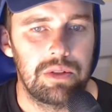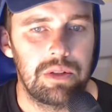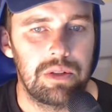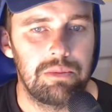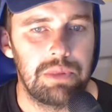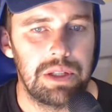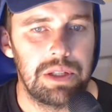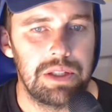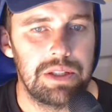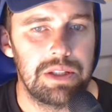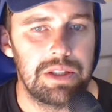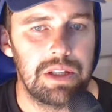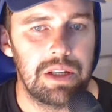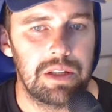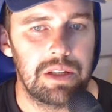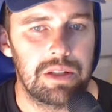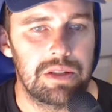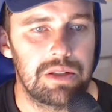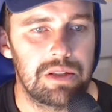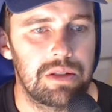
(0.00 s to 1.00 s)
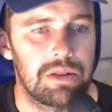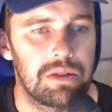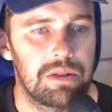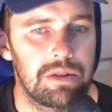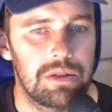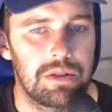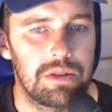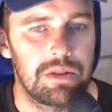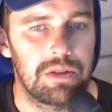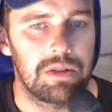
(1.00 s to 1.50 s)
Big dicks.
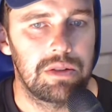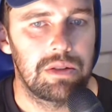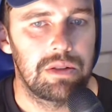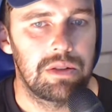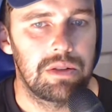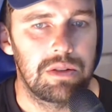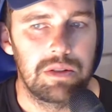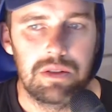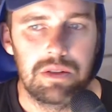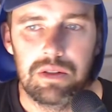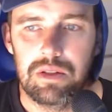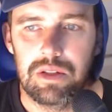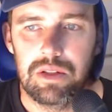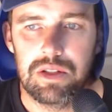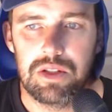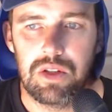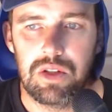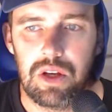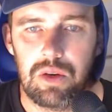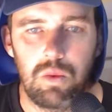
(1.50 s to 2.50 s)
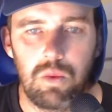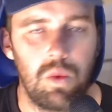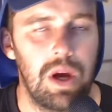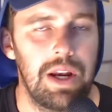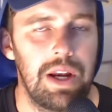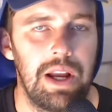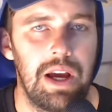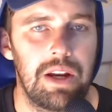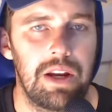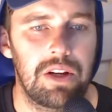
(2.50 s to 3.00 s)
It's like one
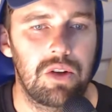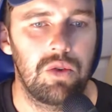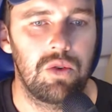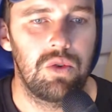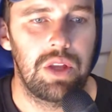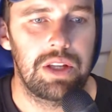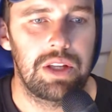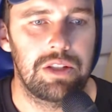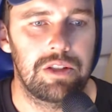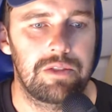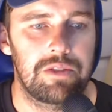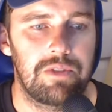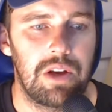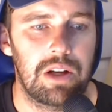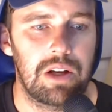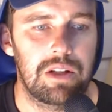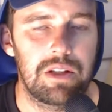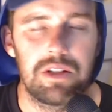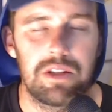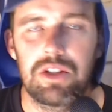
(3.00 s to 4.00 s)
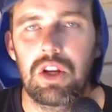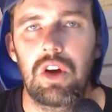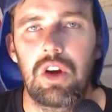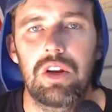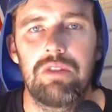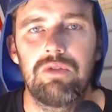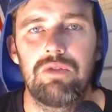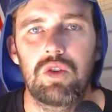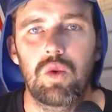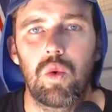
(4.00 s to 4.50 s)
article, they just fucking don't
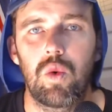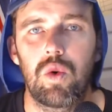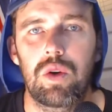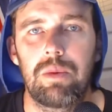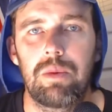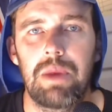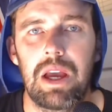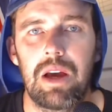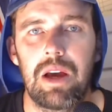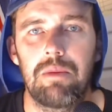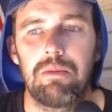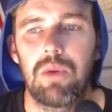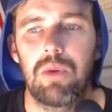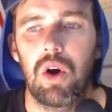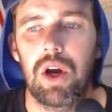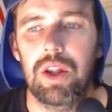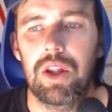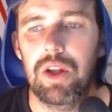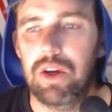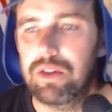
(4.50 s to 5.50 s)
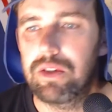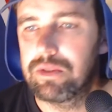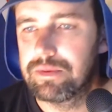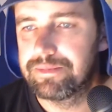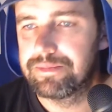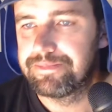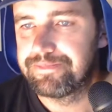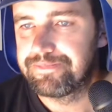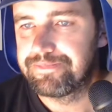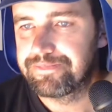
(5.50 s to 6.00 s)
even talk about Milo.
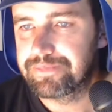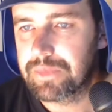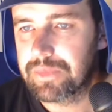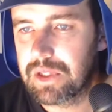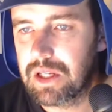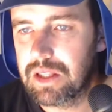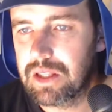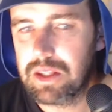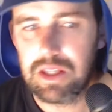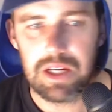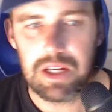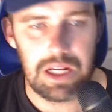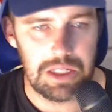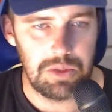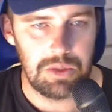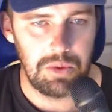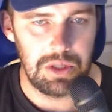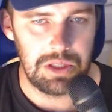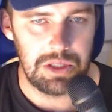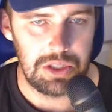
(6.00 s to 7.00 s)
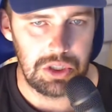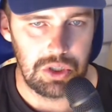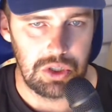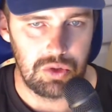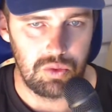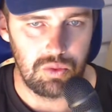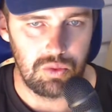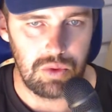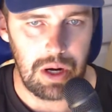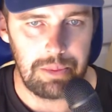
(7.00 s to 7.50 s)
And the next one is just
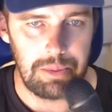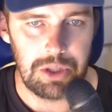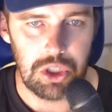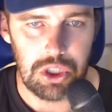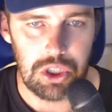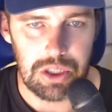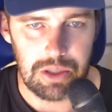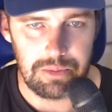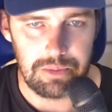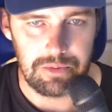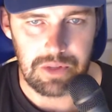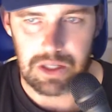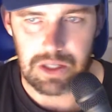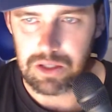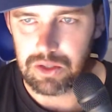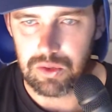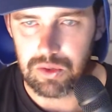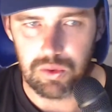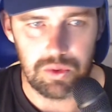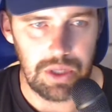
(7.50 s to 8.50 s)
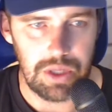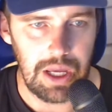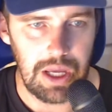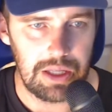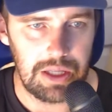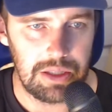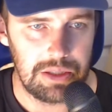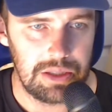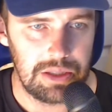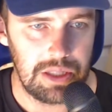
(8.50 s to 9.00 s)
rubbishing him fucking all
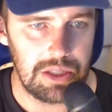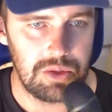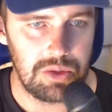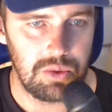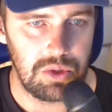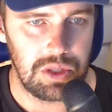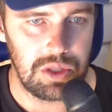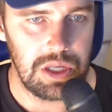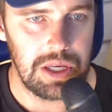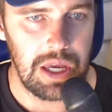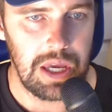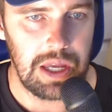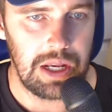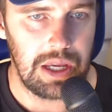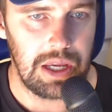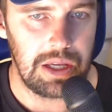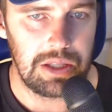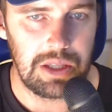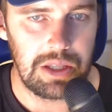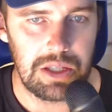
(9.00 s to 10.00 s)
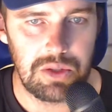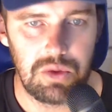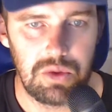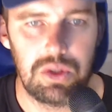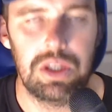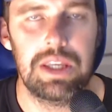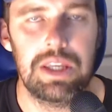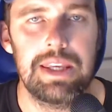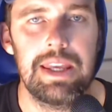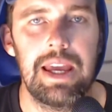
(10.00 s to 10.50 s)
day. That's what you get. That's what
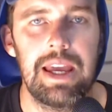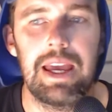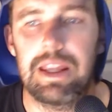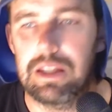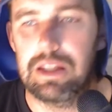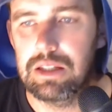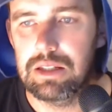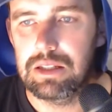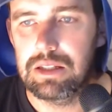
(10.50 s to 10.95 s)
you get.